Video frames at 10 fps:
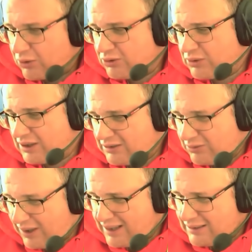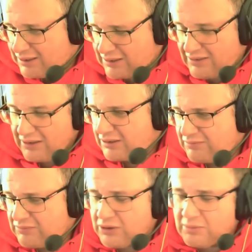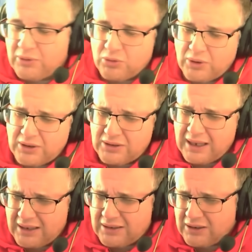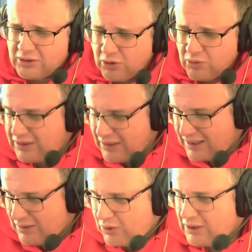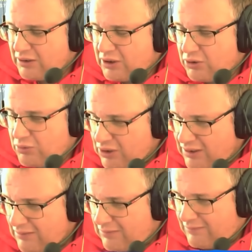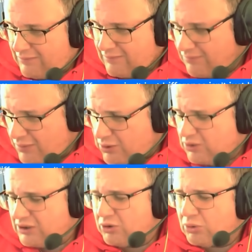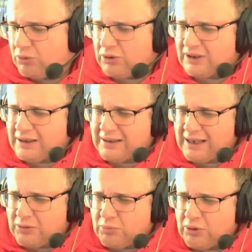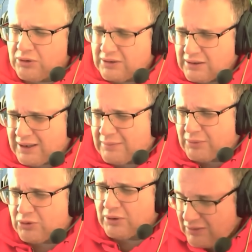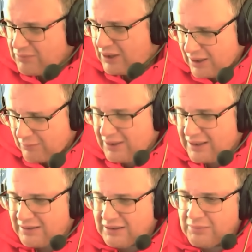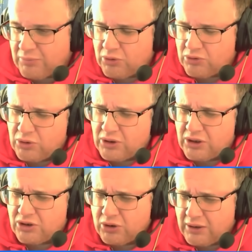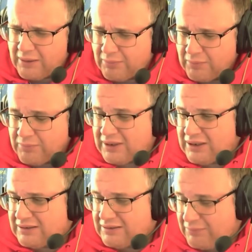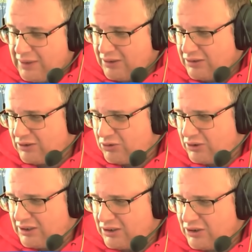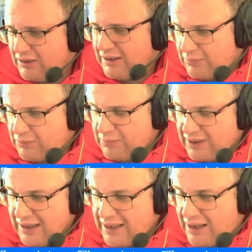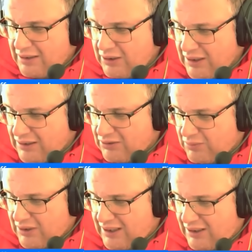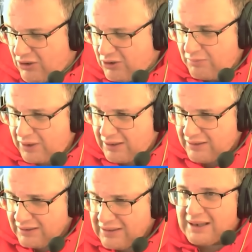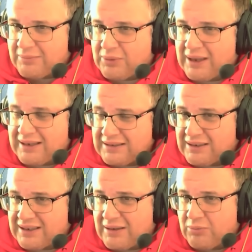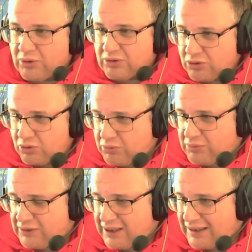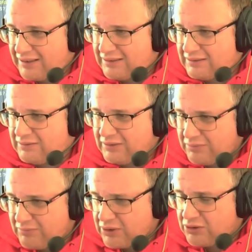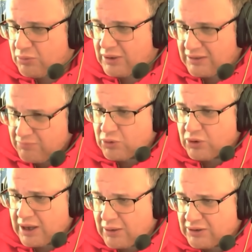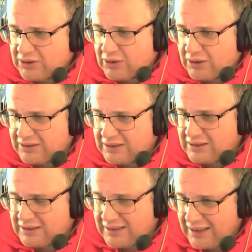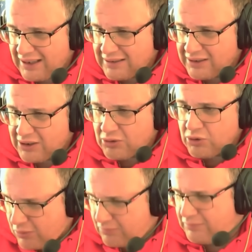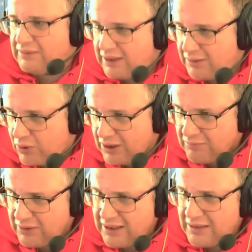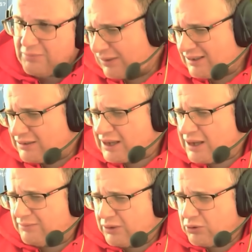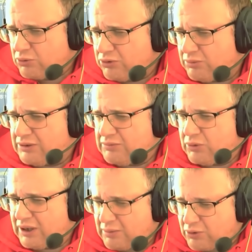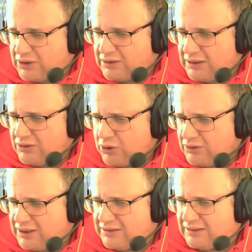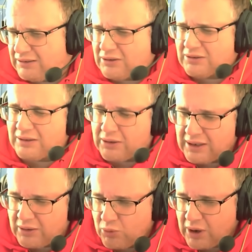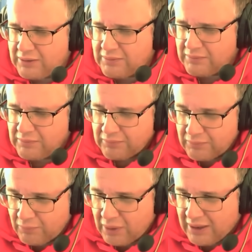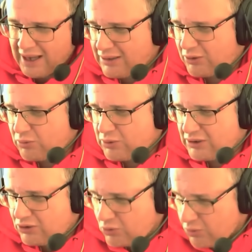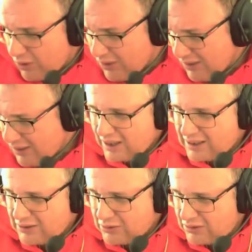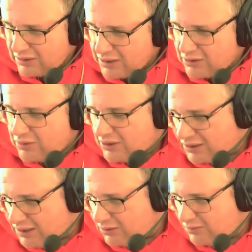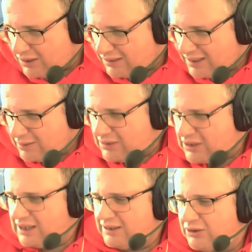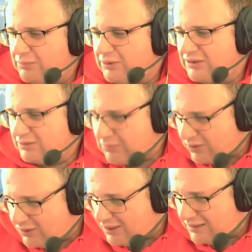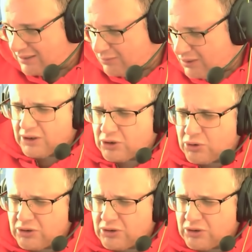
also like to add that there's a difference between day zero and day one, not only between Google and networks, and between Firebase and most traditional MMPs, because a traditional MMP calculates retention rate the same way as the networks do. That is, the first 24 hours are considered day zero and whatever takes place after those 24 hours in this context is considered day one. But as always, Google decided to stick strictly to the established calendar principle in this particular